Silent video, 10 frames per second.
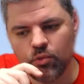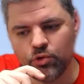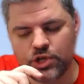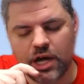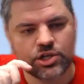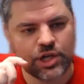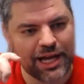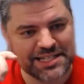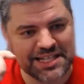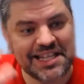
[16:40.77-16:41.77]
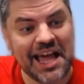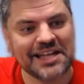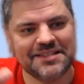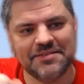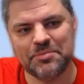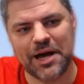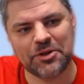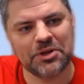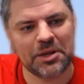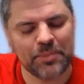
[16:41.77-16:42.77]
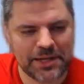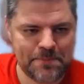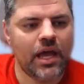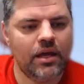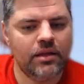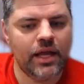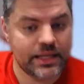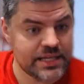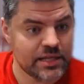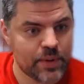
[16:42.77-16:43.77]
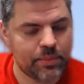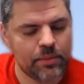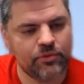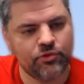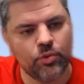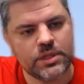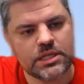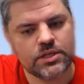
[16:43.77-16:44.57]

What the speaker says: which actually has a negative impact on the company and the sales pipeline performance.